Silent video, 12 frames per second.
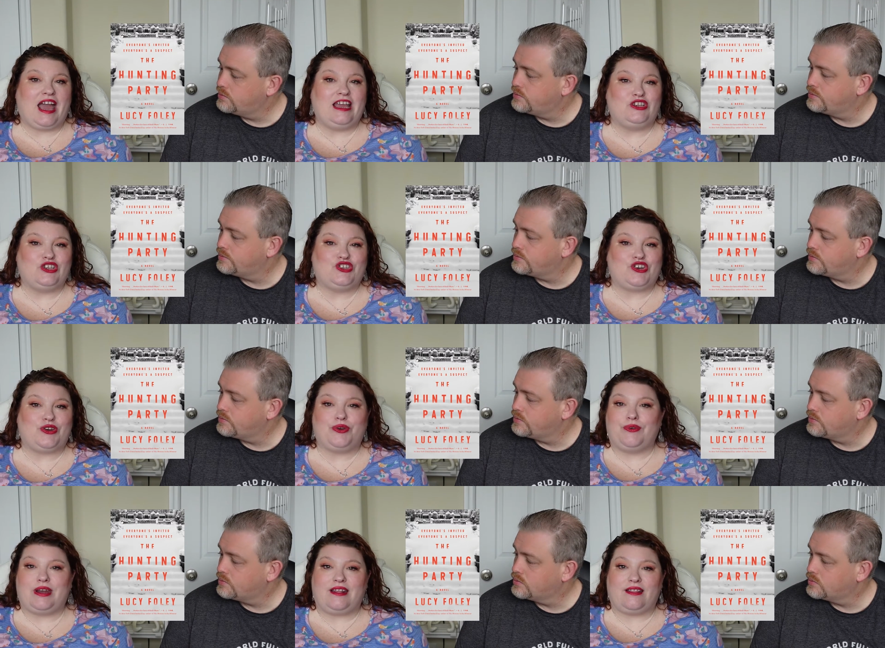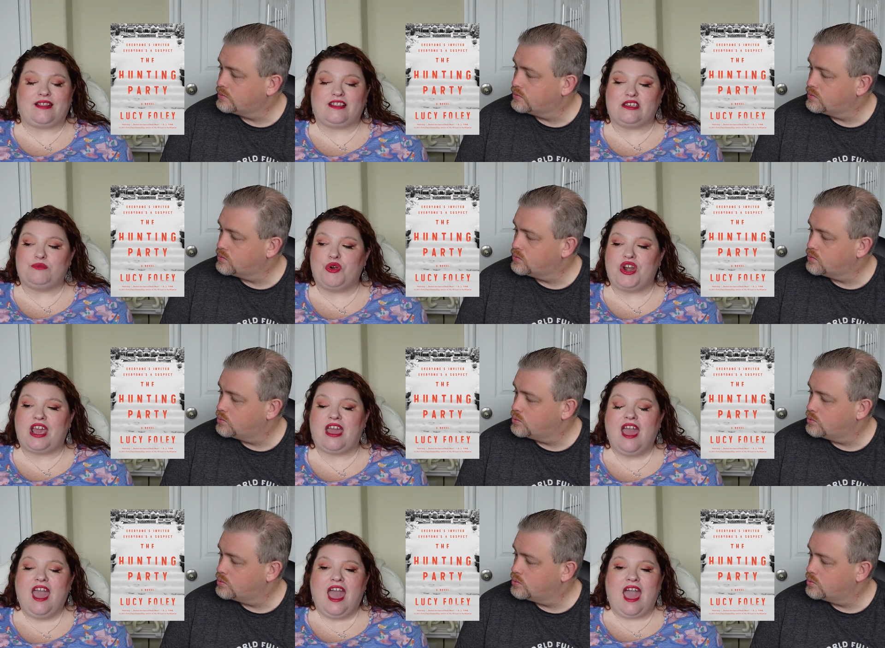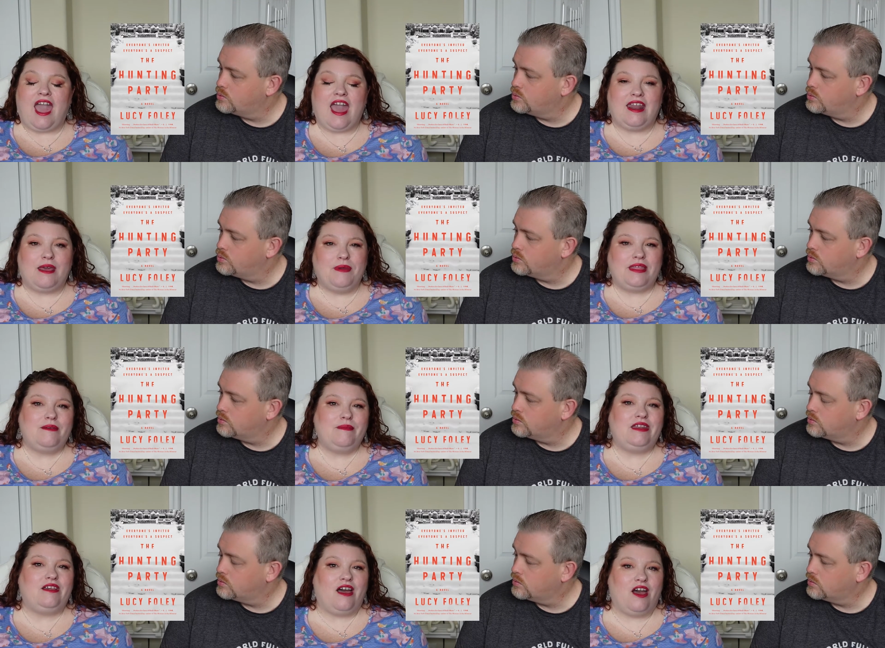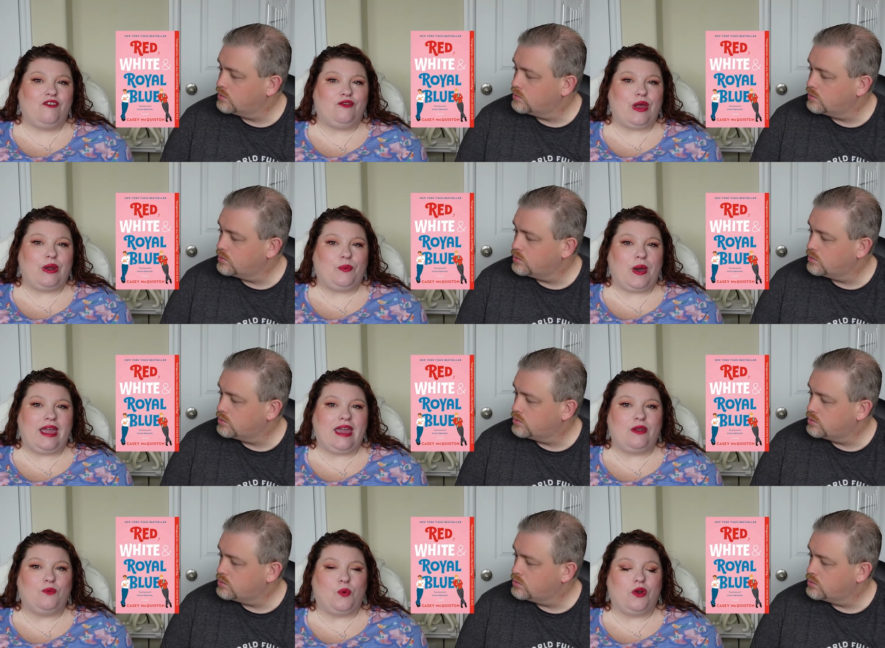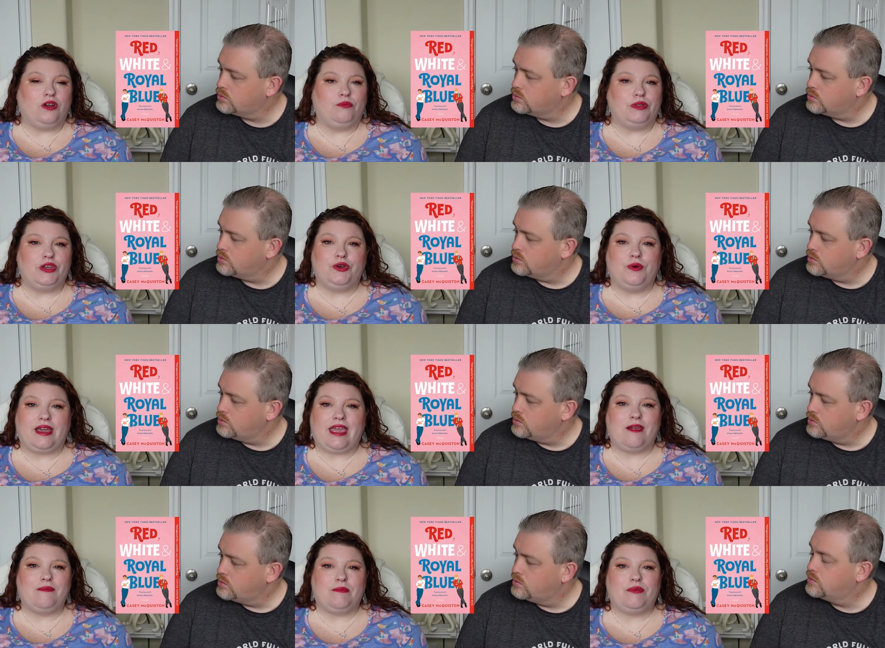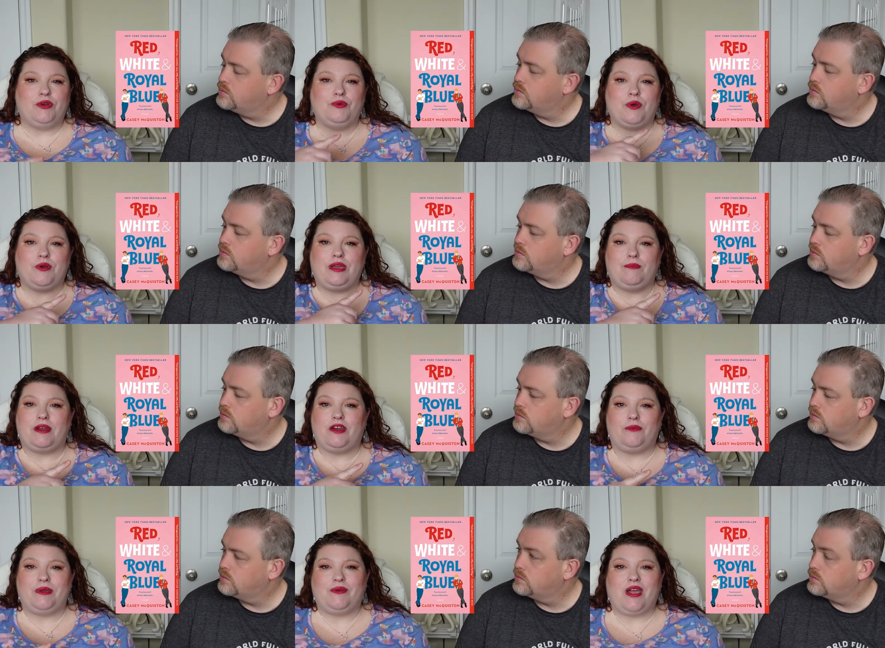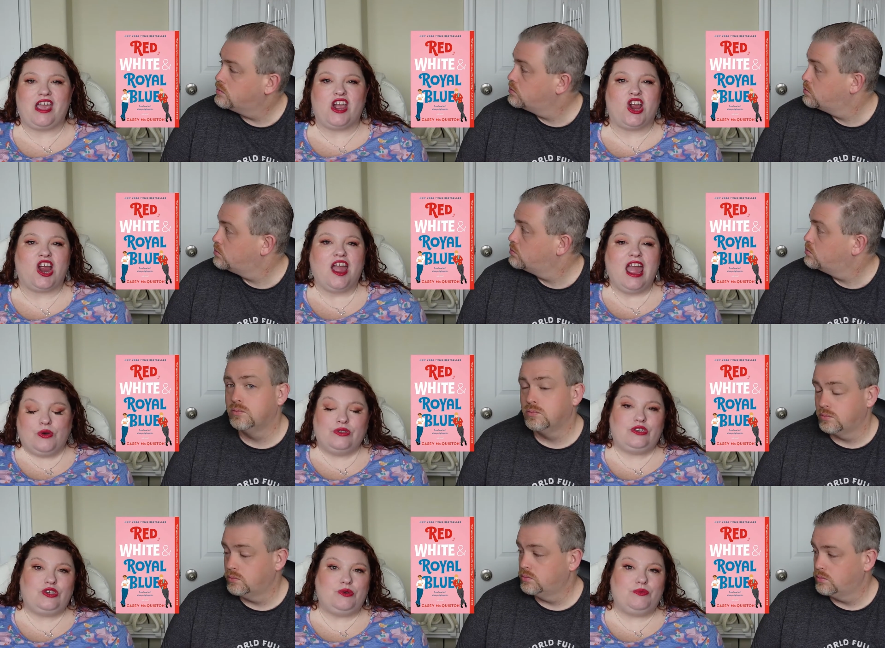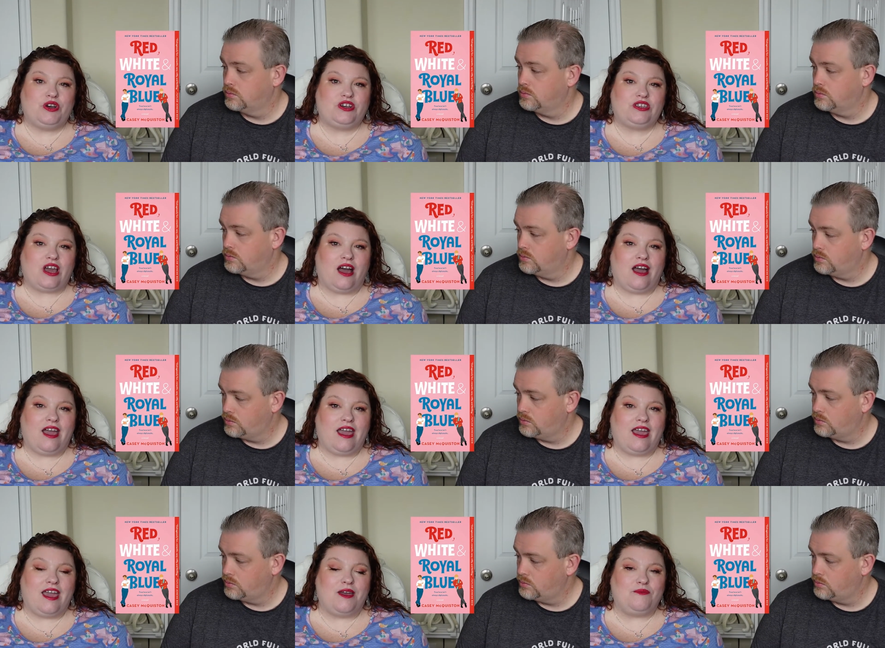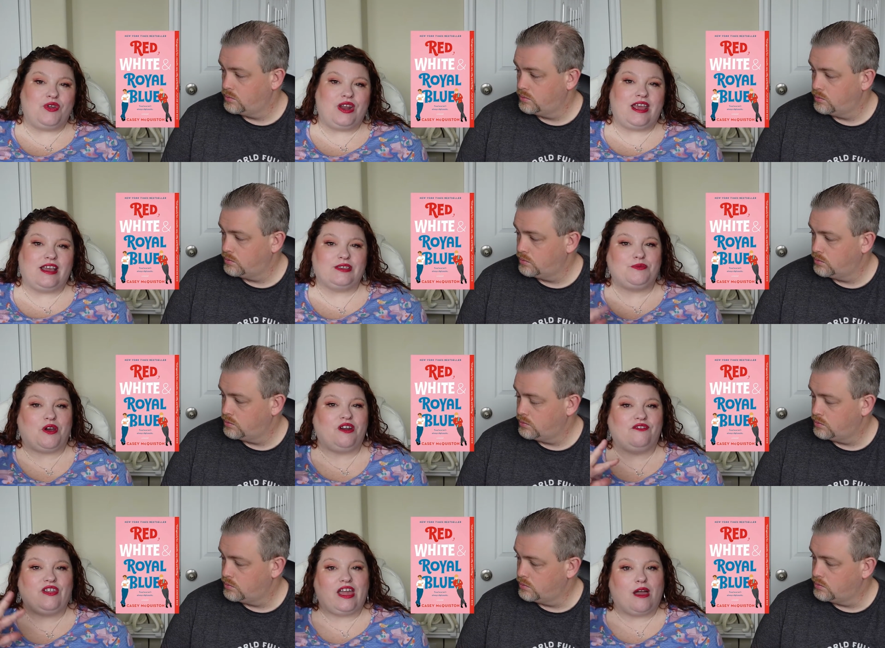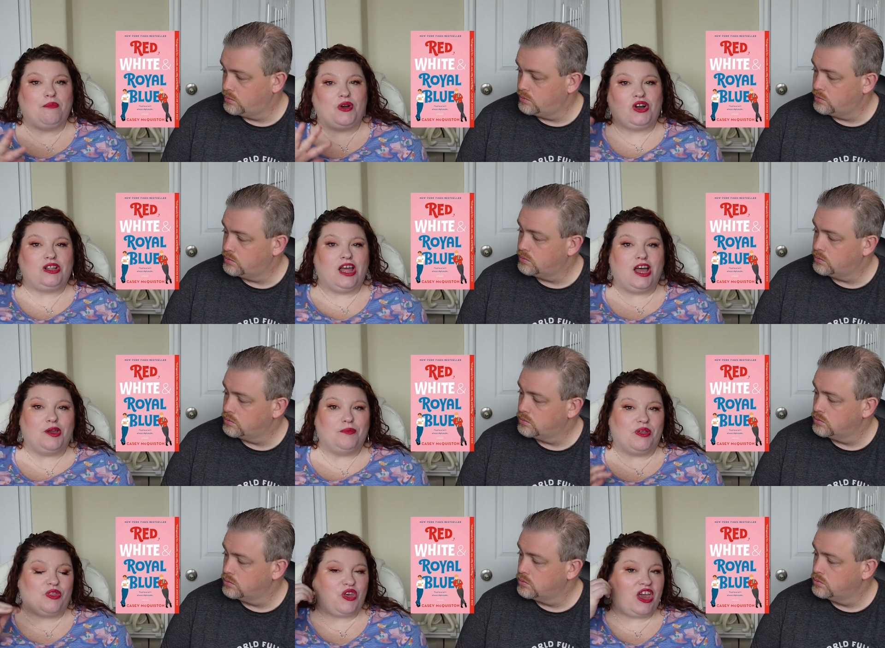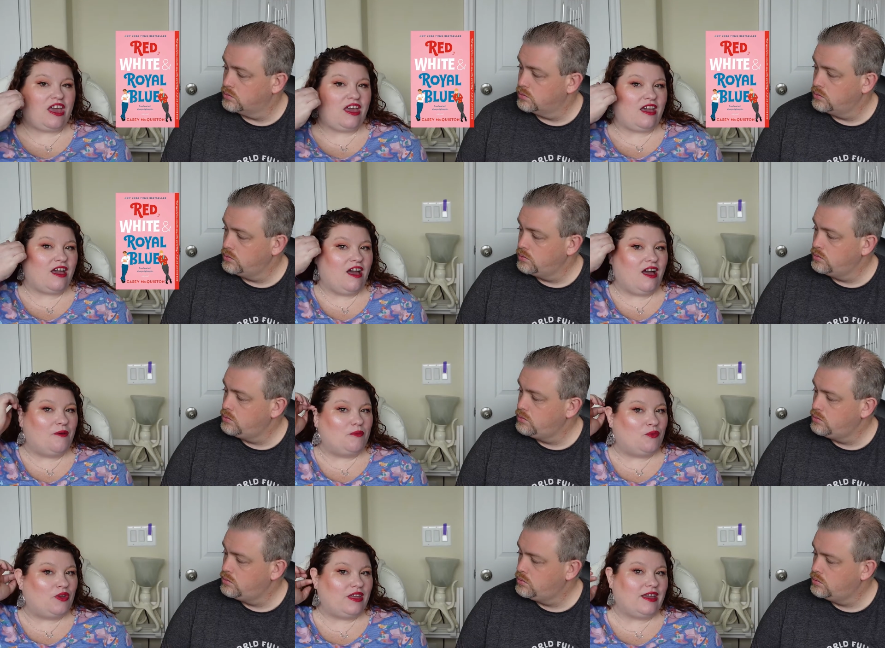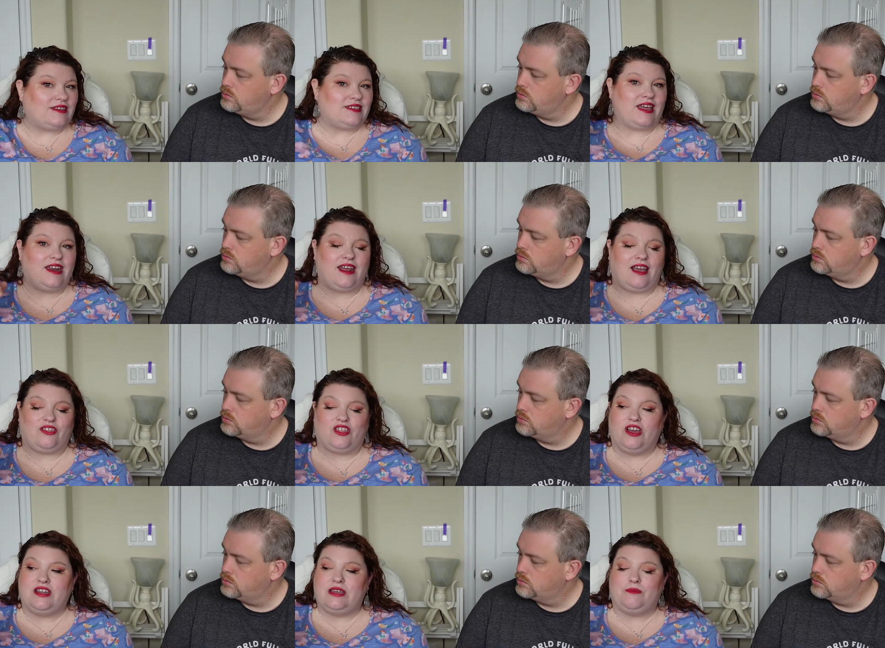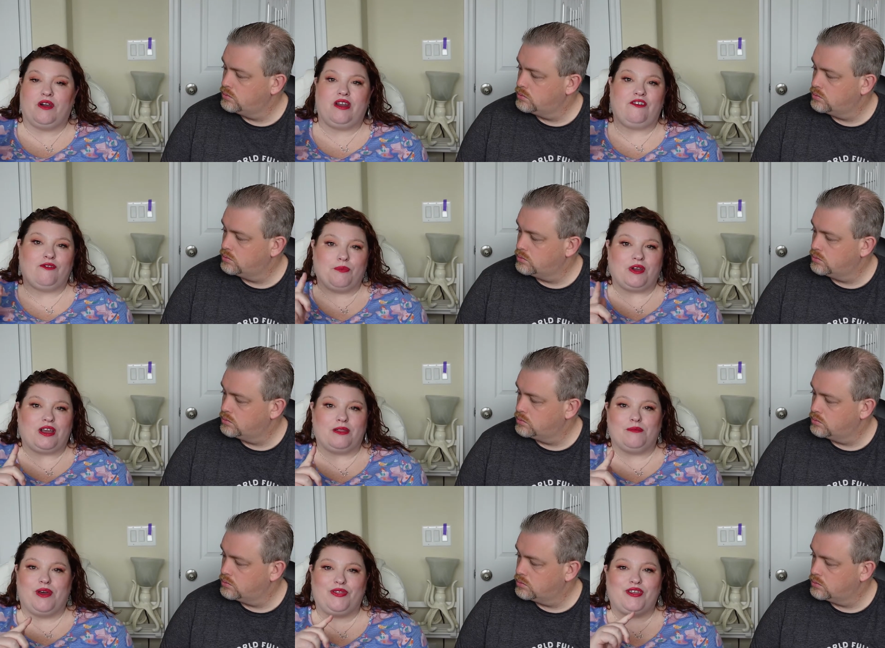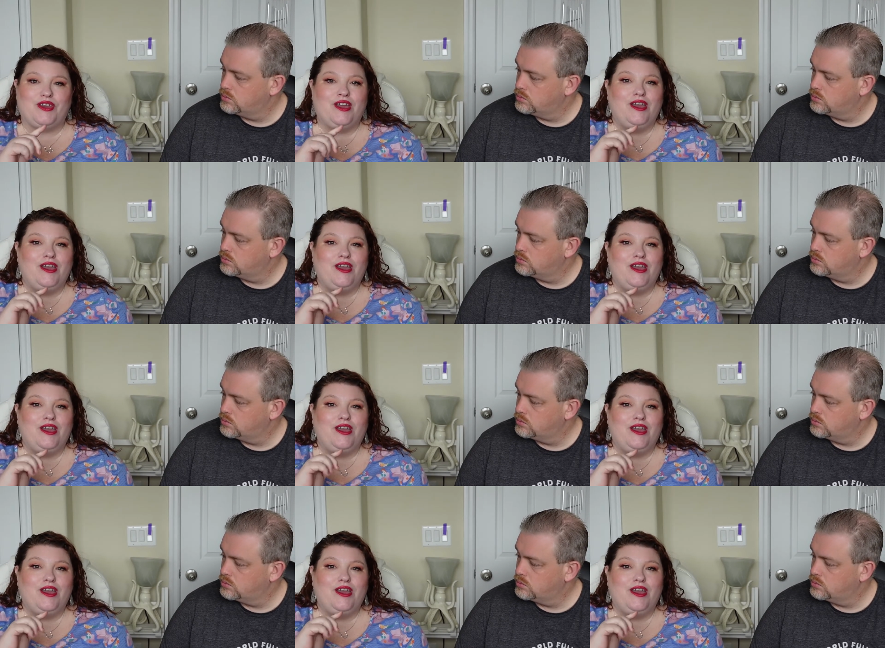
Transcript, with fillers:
Speaker 1: I just started reading that this morning. And I'm in the middle of Red, White, and Royal Blue. I can't remember who wrote it, but it'll be right here. Those two books I am reading as part of like a book club thing. I'm really excited. I got The Hunting Party from Book of the Month